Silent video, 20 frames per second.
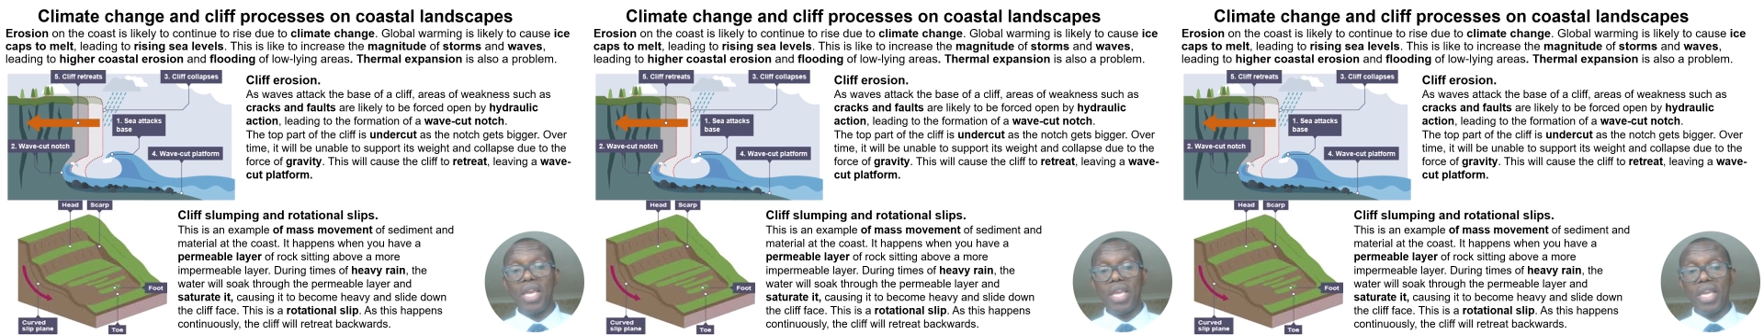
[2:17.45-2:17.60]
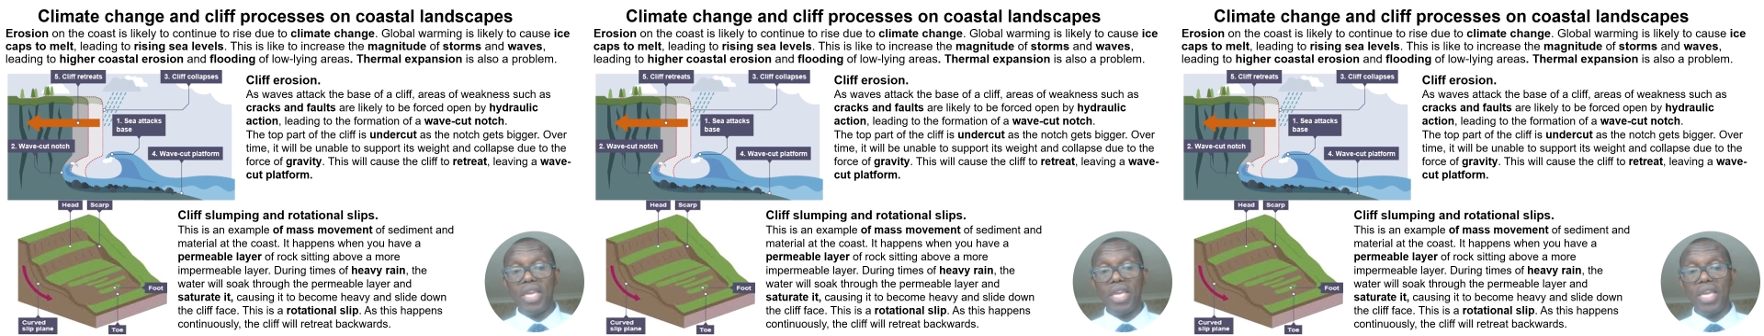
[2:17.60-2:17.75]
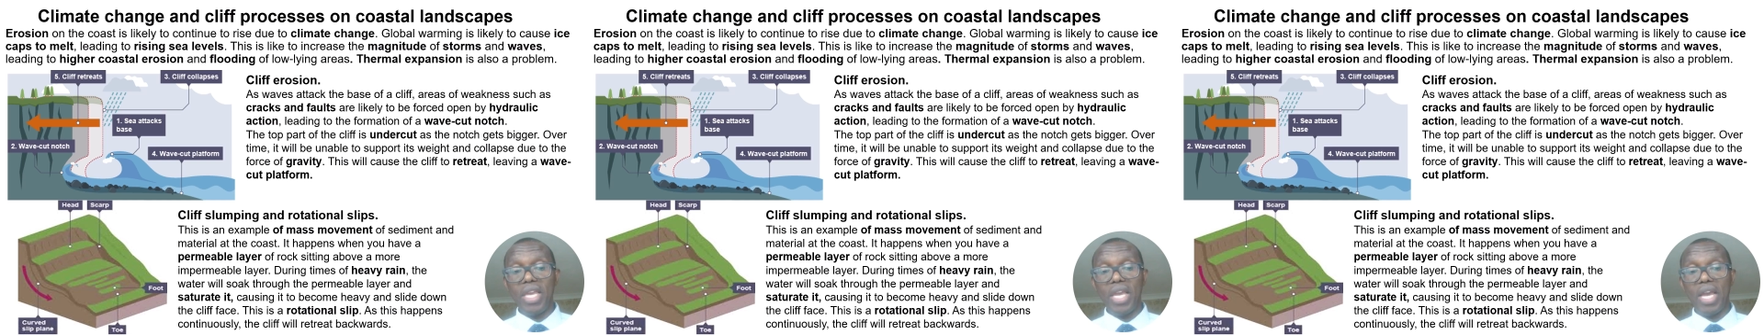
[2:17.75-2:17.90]

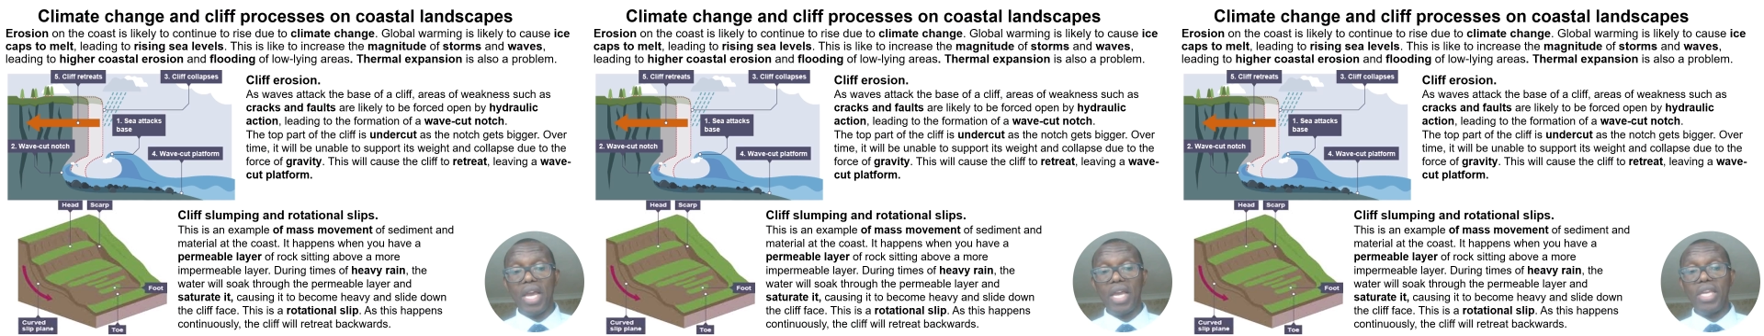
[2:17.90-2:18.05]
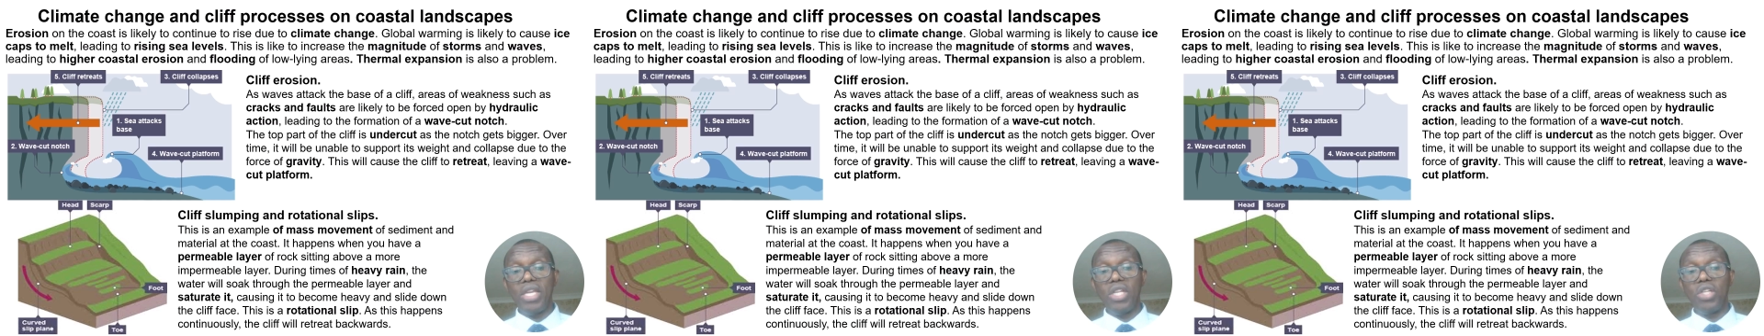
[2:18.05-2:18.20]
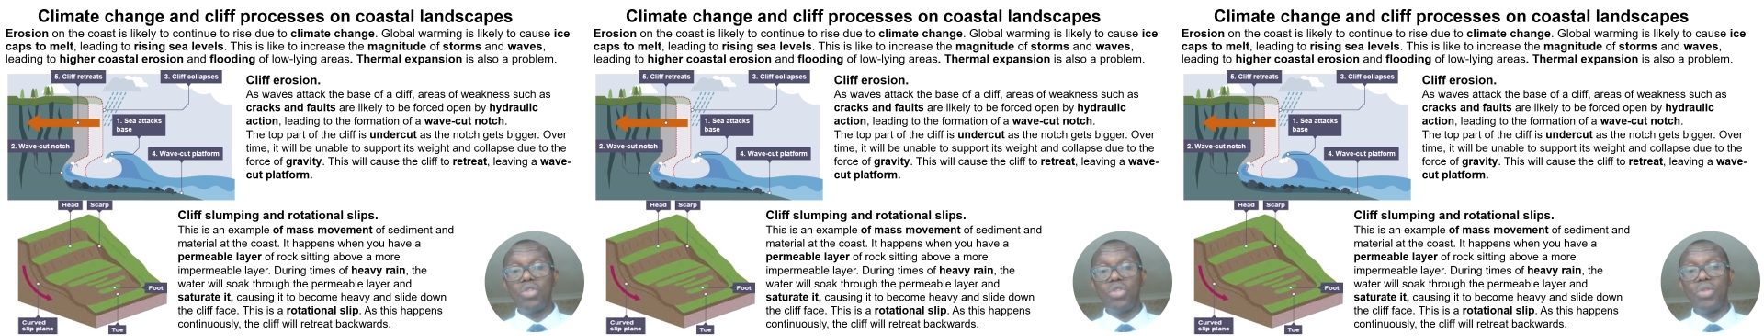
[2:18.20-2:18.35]
here
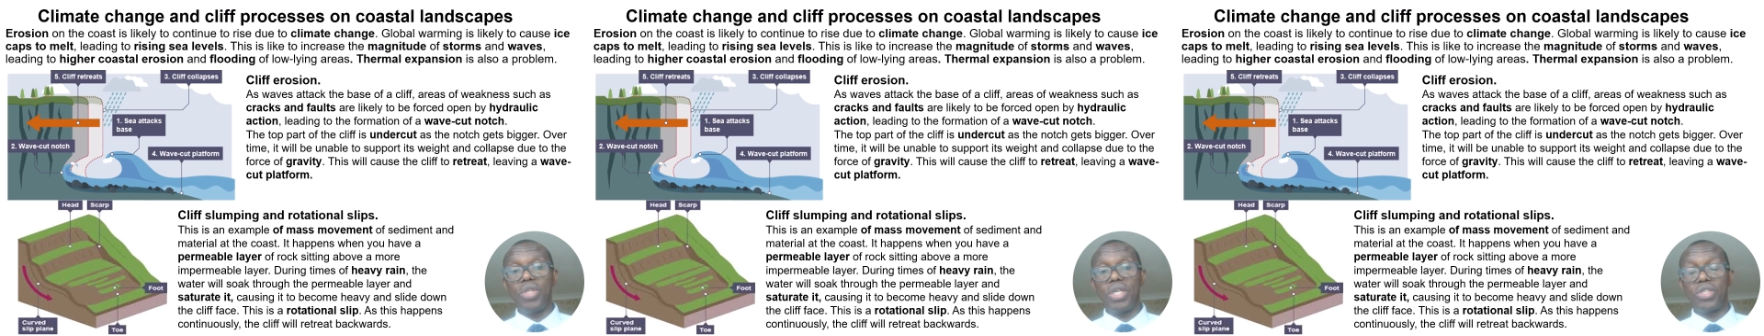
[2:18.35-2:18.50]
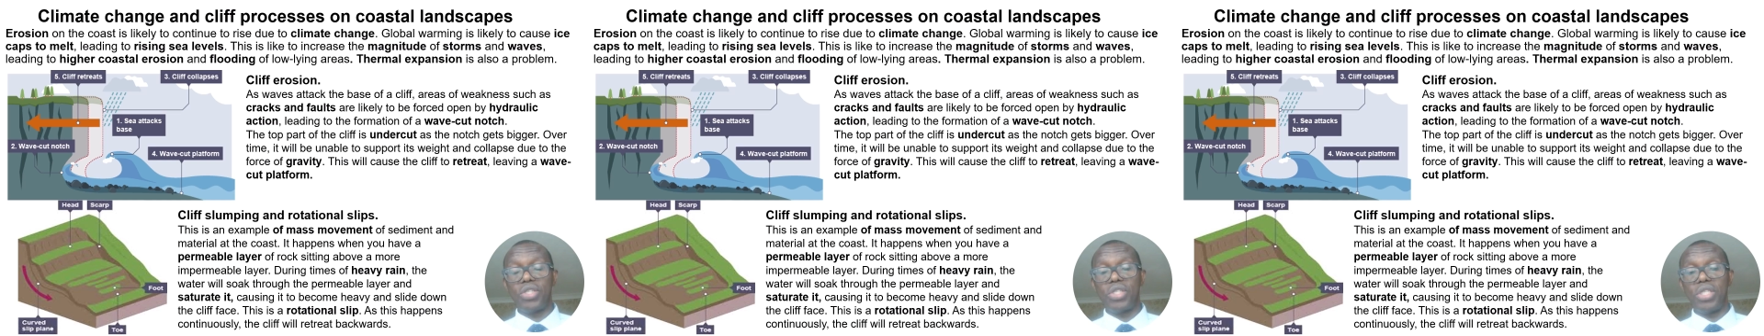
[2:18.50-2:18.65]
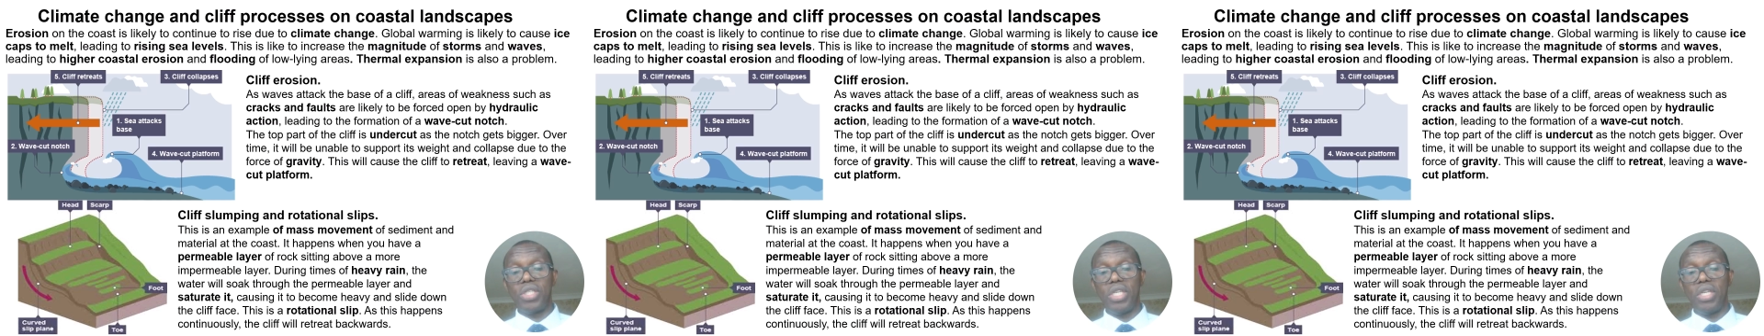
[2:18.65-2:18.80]
into the
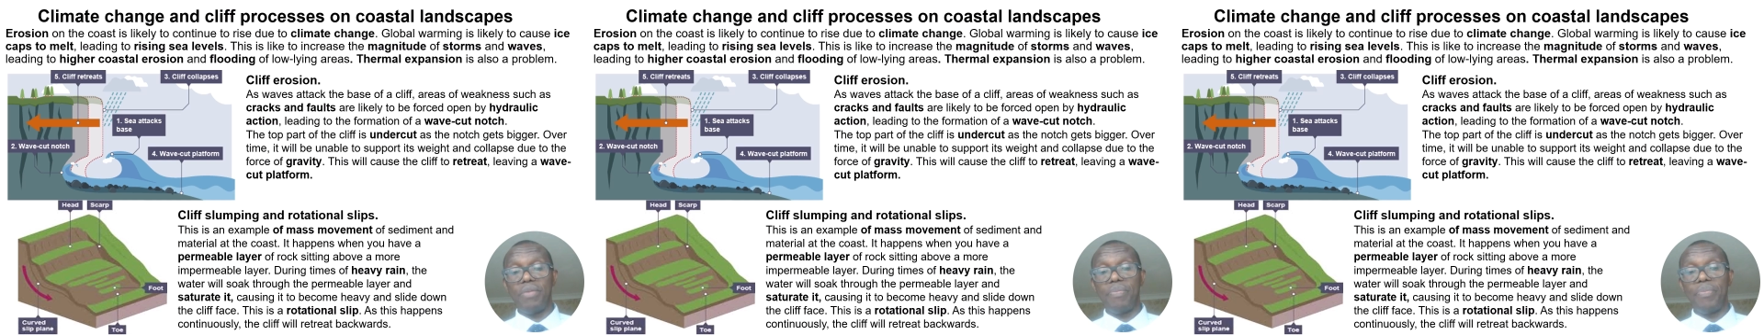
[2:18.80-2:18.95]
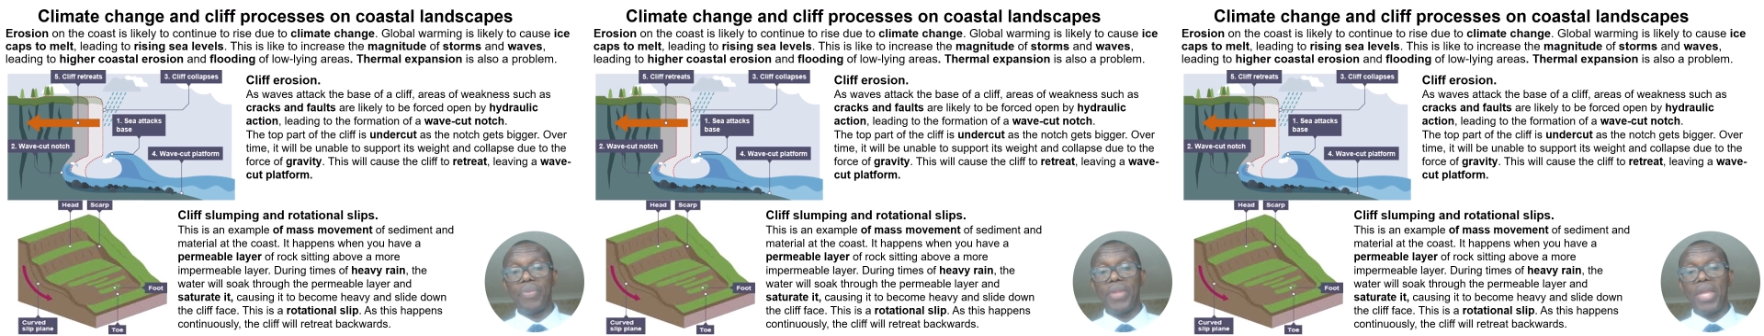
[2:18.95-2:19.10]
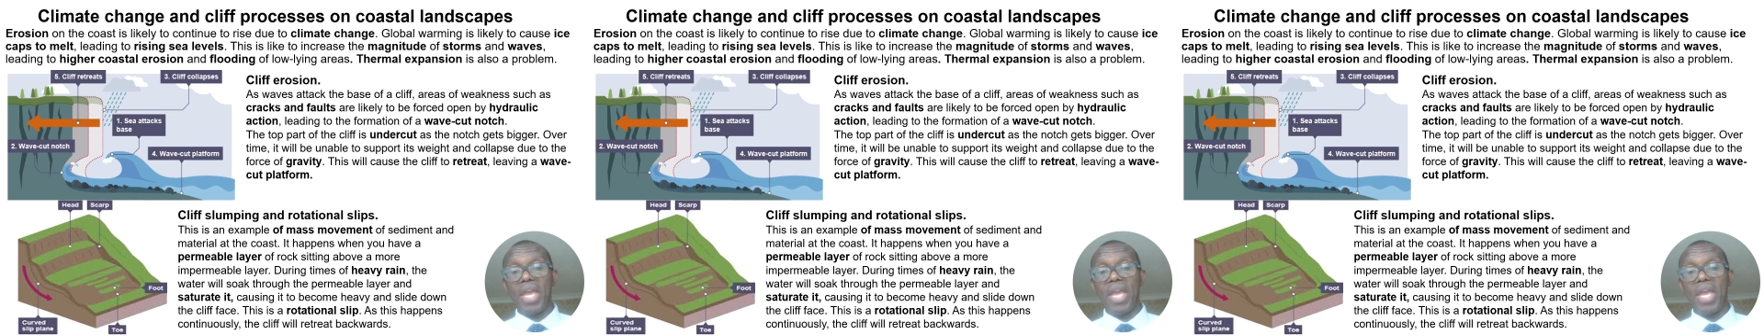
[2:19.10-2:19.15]
sea.